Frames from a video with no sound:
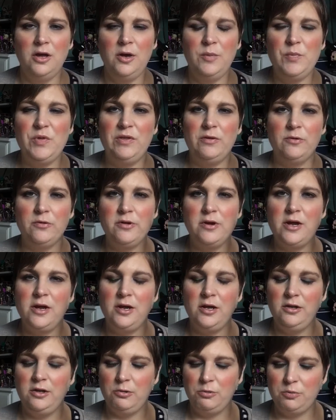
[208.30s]
episode
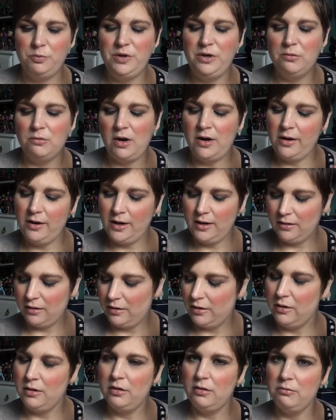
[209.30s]
9, they will be right
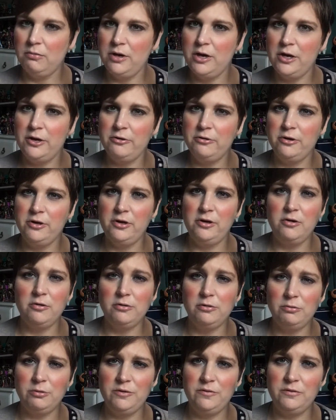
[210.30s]
at 300 or
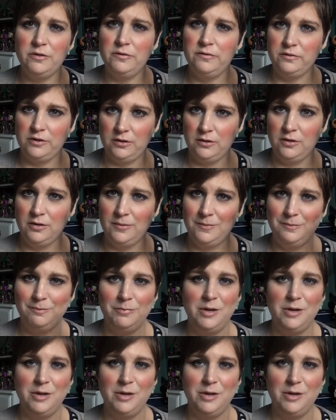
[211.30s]
350.